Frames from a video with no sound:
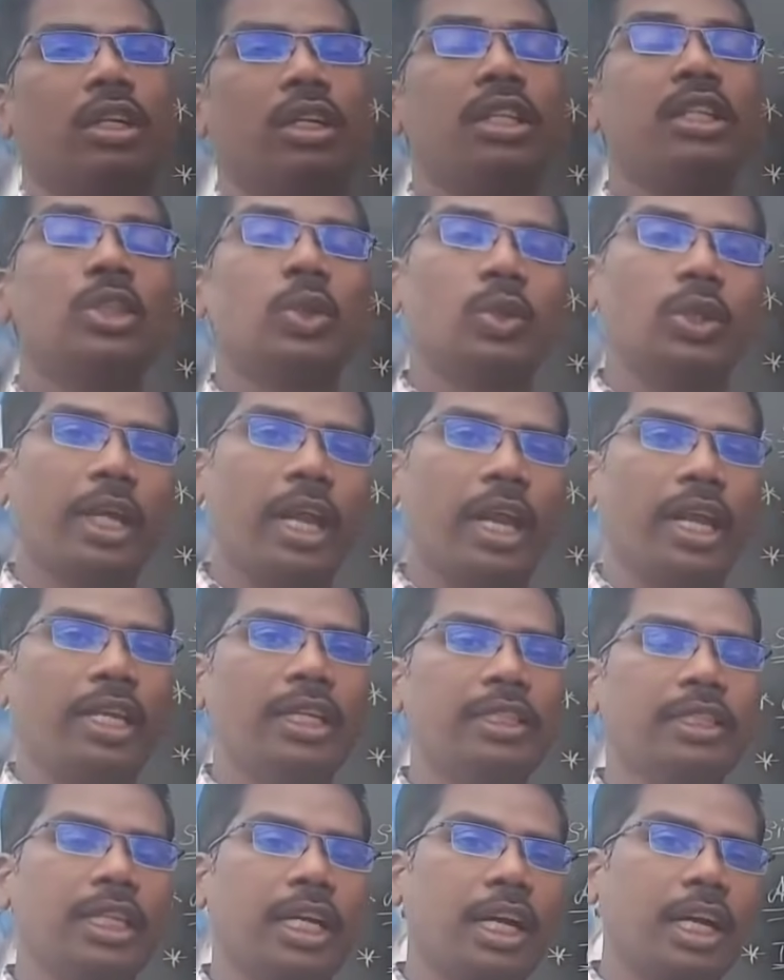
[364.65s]
In 2
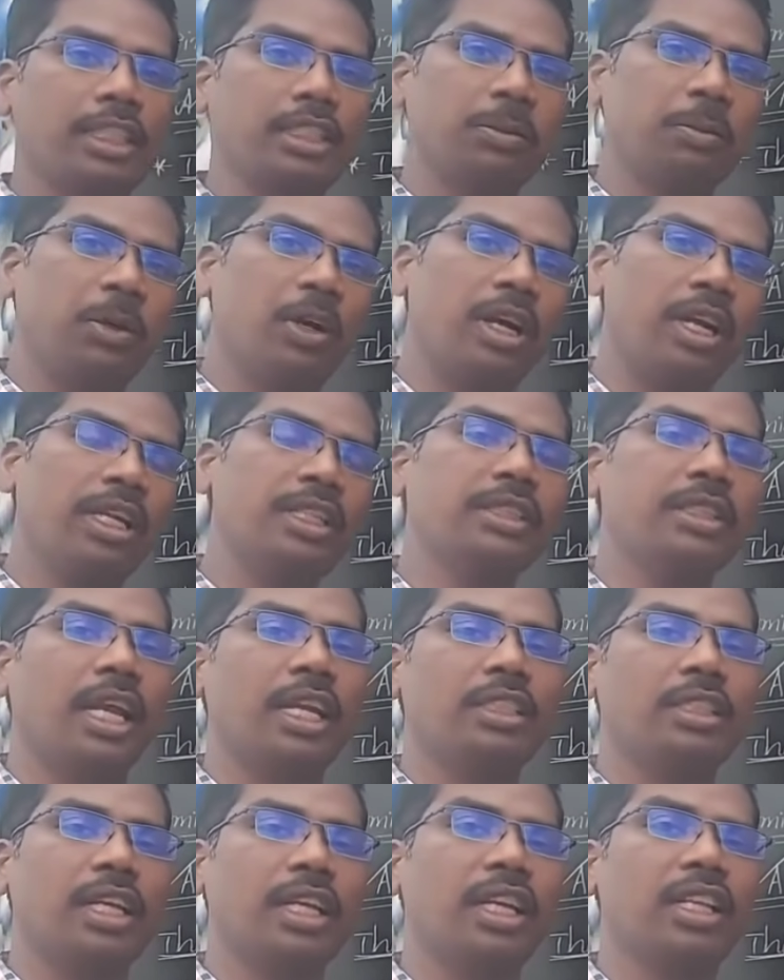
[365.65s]
triangles, the corresponding
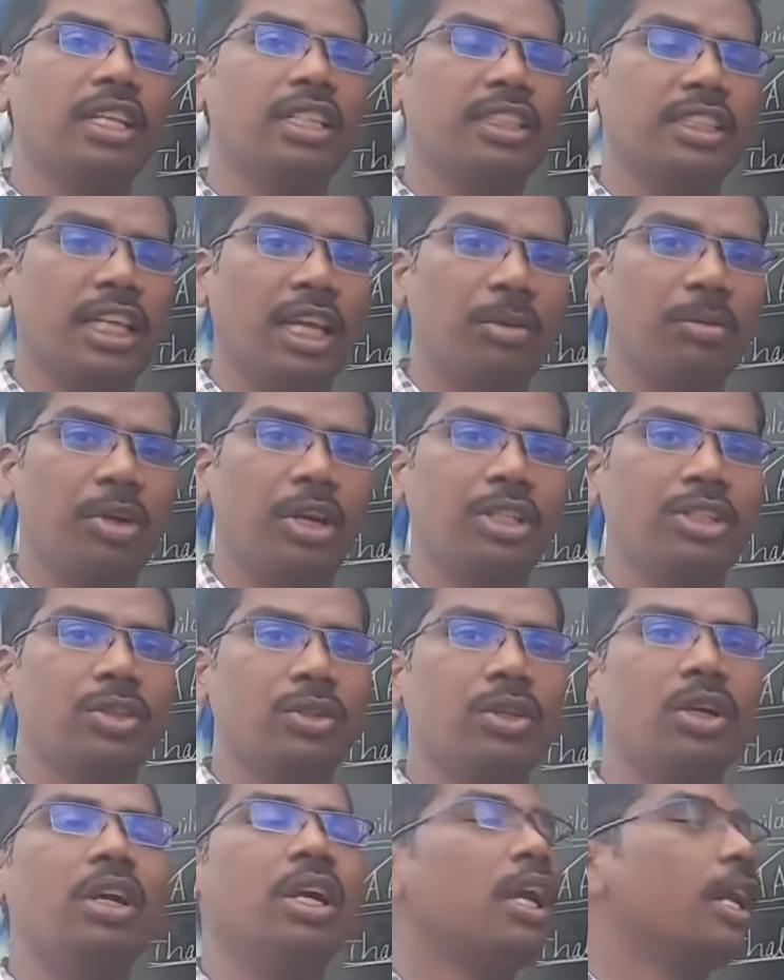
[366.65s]
sides are in the same
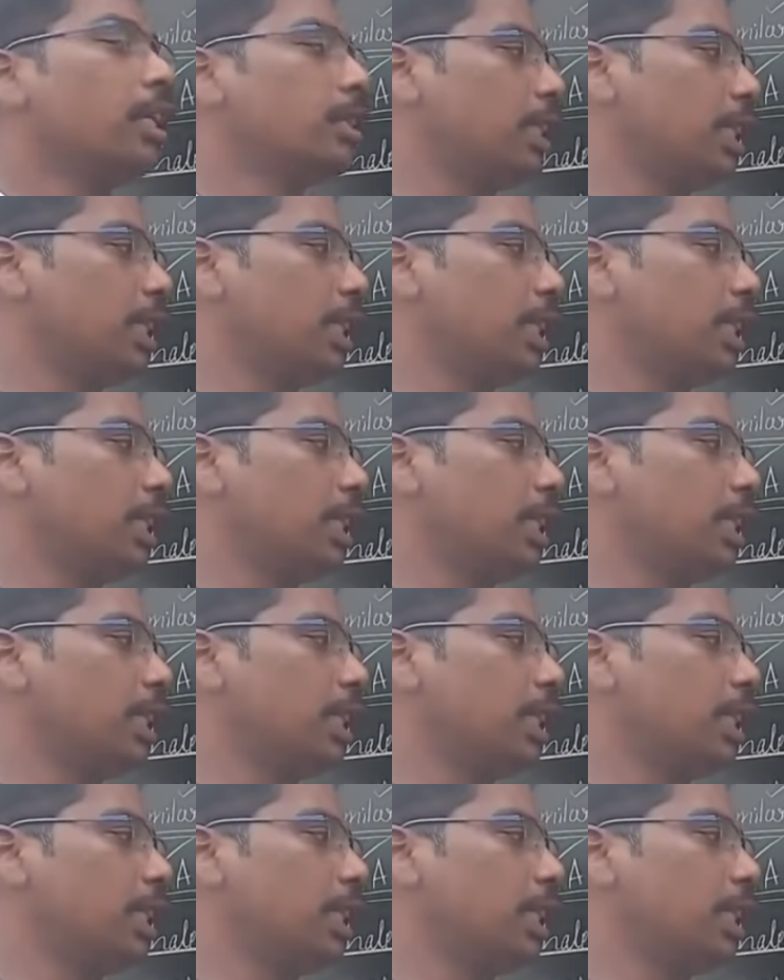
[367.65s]
ratio,